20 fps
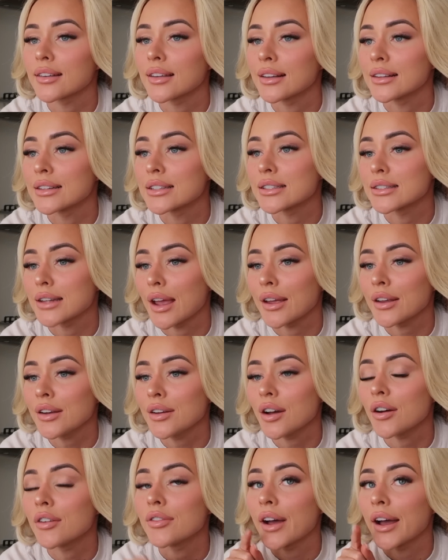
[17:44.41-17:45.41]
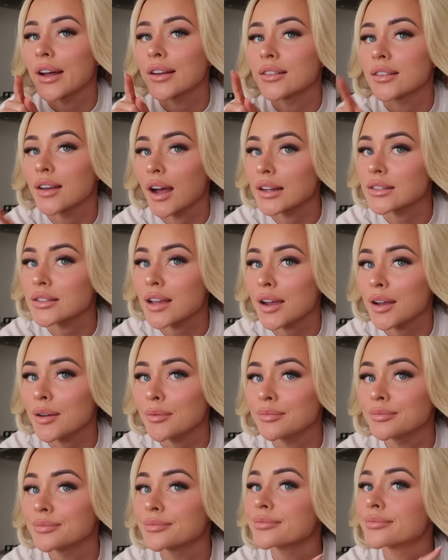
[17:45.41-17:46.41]
instead of at
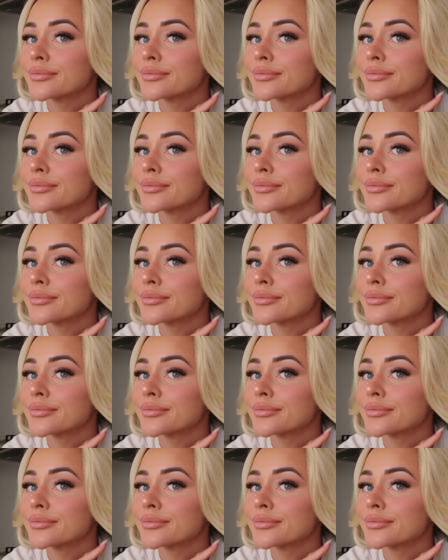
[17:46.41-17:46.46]
nighttime.